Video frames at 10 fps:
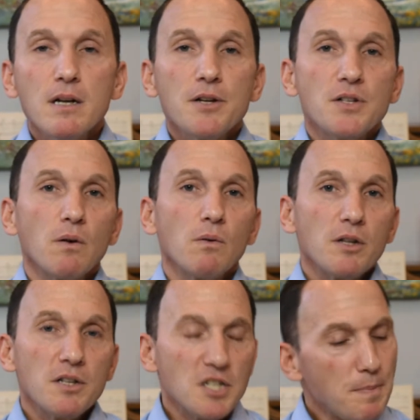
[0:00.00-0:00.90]
So
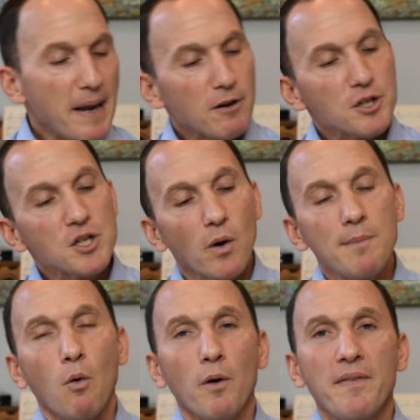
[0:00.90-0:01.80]
the speaker
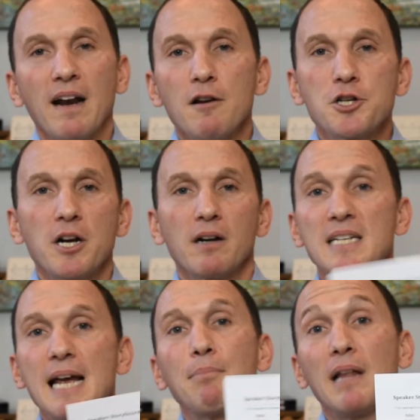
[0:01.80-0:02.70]
storyboard that I'll share a
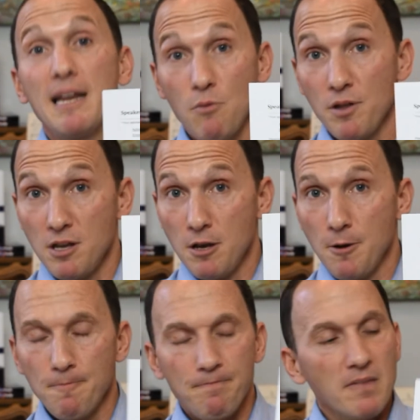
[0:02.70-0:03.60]
template with
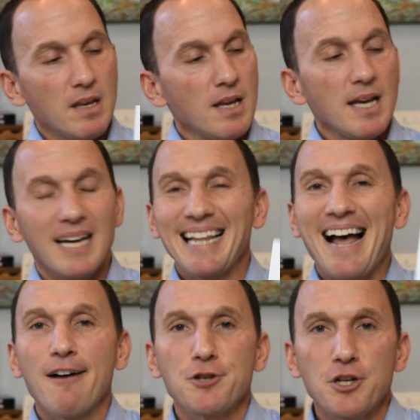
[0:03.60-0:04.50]
you
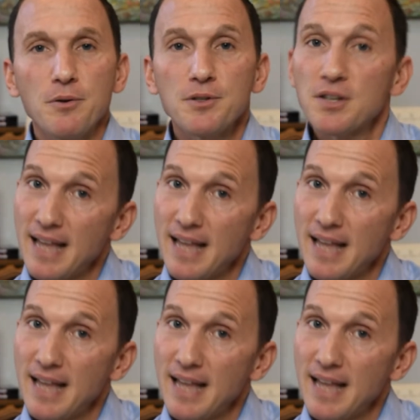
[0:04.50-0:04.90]
allows you to